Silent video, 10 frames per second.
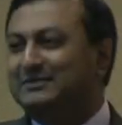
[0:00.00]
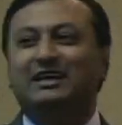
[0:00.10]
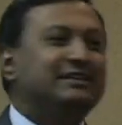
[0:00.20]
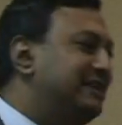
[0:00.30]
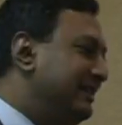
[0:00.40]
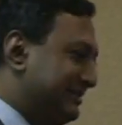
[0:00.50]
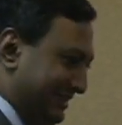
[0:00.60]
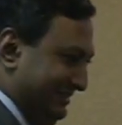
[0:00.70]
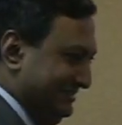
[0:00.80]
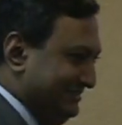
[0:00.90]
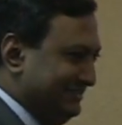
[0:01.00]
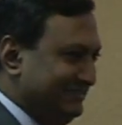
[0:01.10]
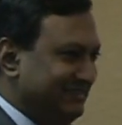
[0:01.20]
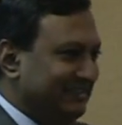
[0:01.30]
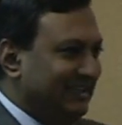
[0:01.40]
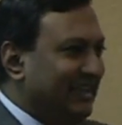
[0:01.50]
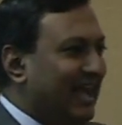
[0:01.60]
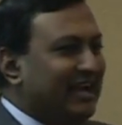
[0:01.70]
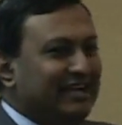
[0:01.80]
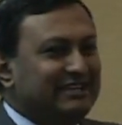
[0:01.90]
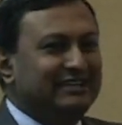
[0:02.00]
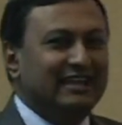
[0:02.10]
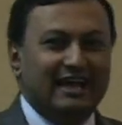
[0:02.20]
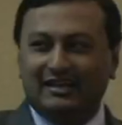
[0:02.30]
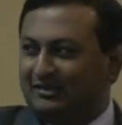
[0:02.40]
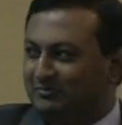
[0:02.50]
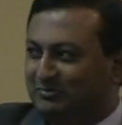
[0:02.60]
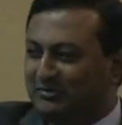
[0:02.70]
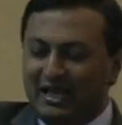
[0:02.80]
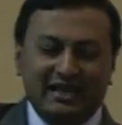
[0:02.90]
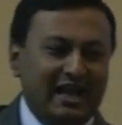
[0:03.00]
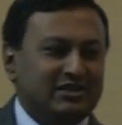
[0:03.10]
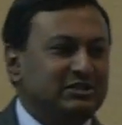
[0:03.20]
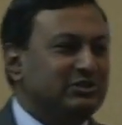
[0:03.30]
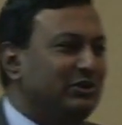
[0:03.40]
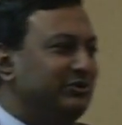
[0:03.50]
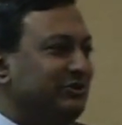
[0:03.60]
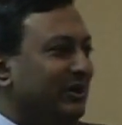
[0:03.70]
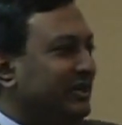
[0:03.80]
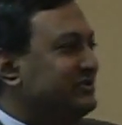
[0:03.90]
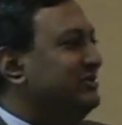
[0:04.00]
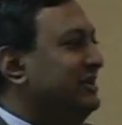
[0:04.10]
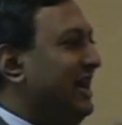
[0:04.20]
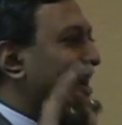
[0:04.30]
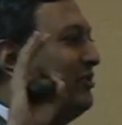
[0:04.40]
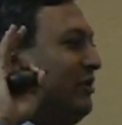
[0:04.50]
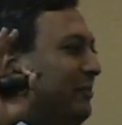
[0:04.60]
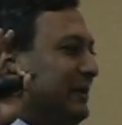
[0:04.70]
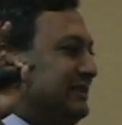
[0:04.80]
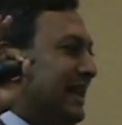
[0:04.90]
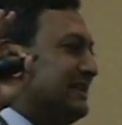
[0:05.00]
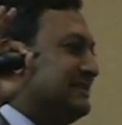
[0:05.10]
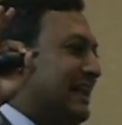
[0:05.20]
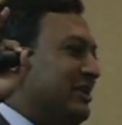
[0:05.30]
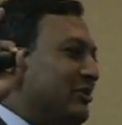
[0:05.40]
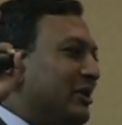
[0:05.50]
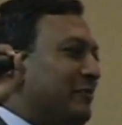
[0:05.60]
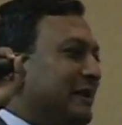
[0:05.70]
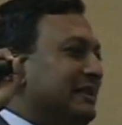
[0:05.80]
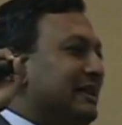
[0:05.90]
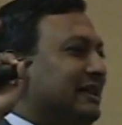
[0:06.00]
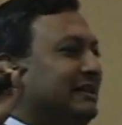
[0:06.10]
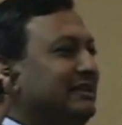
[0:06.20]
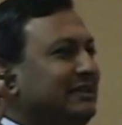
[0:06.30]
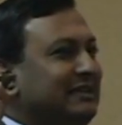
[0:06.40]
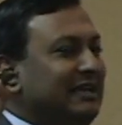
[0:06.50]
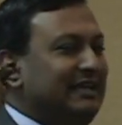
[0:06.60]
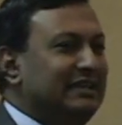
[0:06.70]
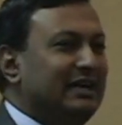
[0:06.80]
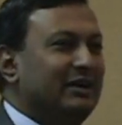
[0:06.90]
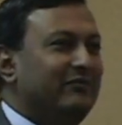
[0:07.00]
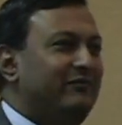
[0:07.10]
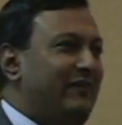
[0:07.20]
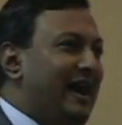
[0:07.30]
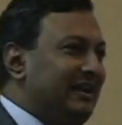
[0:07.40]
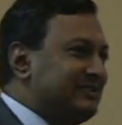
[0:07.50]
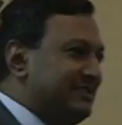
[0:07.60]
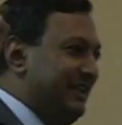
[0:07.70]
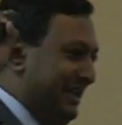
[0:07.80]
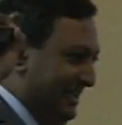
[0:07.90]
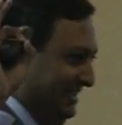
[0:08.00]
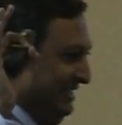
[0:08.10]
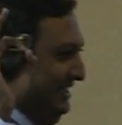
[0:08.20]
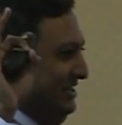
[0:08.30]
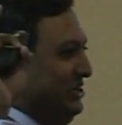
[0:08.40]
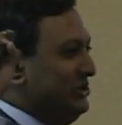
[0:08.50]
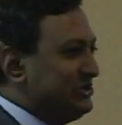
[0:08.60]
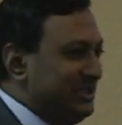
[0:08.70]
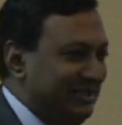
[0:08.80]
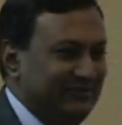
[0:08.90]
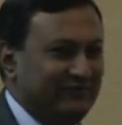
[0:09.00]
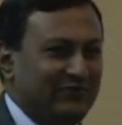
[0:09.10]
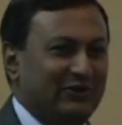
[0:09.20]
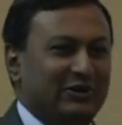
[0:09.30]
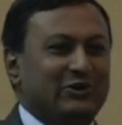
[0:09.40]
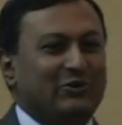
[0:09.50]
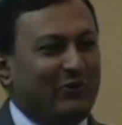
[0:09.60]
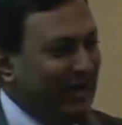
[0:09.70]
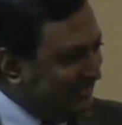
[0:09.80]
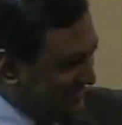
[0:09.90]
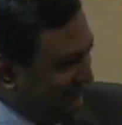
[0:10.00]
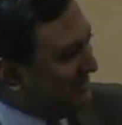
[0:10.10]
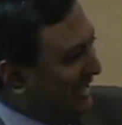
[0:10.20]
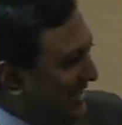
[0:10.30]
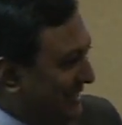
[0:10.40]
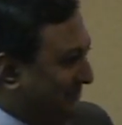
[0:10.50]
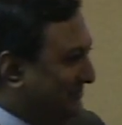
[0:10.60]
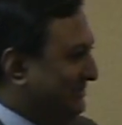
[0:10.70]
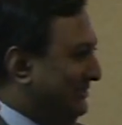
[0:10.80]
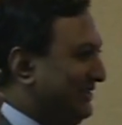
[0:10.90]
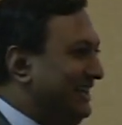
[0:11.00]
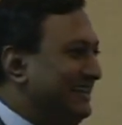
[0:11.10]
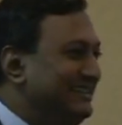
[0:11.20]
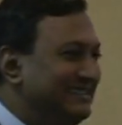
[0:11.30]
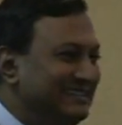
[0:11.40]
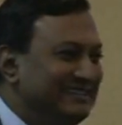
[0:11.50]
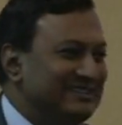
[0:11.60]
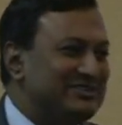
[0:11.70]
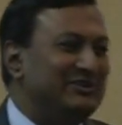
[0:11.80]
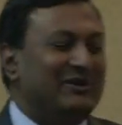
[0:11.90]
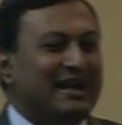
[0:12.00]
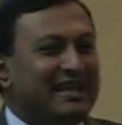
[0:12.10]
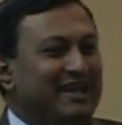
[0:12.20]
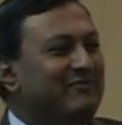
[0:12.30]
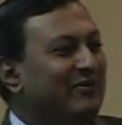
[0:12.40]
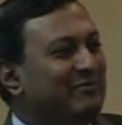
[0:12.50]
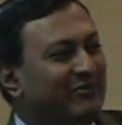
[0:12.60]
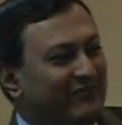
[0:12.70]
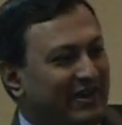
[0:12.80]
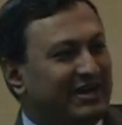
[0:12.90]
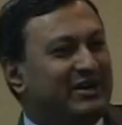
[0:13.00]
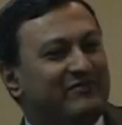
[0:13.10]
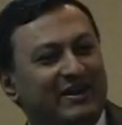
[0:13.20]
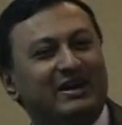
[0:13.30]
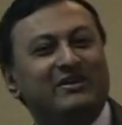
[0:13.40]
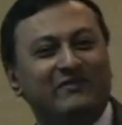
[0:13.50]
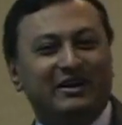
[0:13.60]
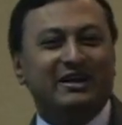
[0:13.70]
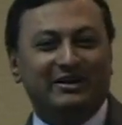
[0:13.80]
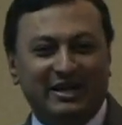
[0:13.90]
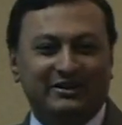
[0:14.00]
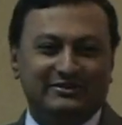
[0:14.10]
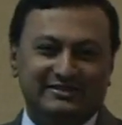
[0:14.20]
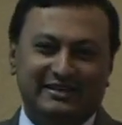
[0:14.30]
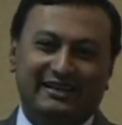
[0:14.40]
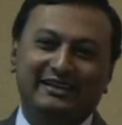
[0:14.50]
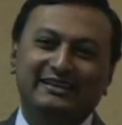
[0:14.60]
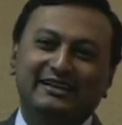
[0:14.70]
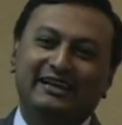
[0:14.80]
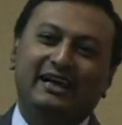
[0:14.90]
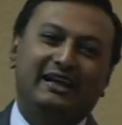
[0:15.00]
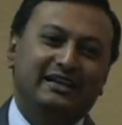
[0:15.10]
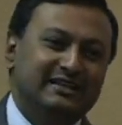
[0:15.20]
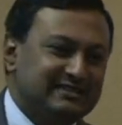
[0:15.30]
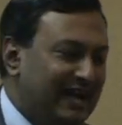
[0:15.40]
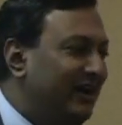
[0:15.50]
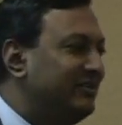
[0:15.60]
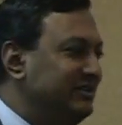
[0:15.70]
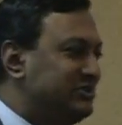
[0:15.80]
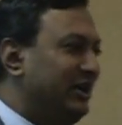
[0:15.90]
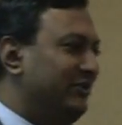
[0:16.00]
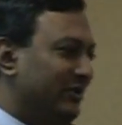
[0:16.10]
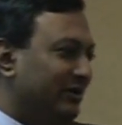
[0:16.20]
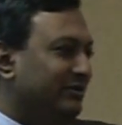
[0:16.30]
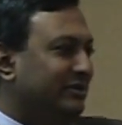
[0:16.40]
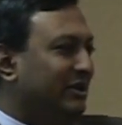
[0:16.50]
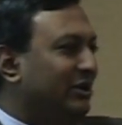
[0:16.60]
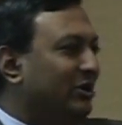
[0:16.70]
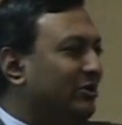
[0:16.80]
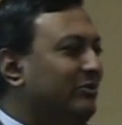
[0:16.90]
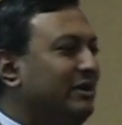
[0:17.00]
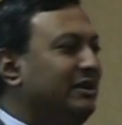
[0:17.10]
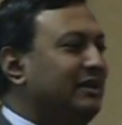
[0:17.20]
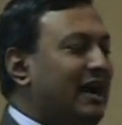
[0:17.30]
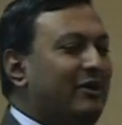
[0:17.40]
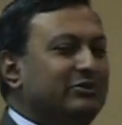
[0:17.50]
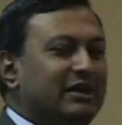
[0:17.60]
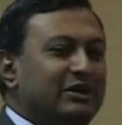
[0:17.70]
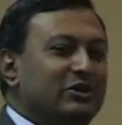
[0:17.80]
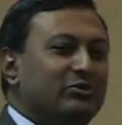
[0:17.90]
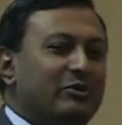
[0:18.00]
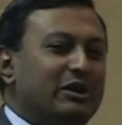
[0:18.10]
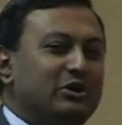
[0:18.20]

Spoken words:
is guilty. Like Ashley told you guys. I grew up in Texas. I grew up in the fattest city in Houston for quite some time. Okay? So I came from a very, very, very unhealthy city. And in the South in general, I will tell you, we